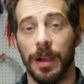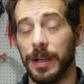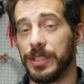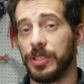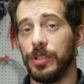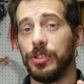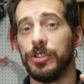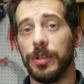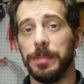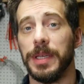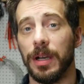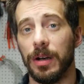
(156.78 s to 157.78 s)
Alright, so you
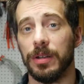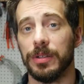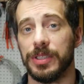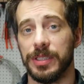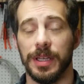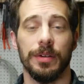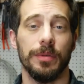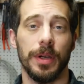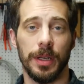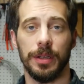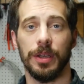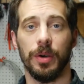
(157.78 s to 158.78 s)
should be all set and
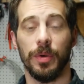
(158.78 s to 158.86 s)
ready to go.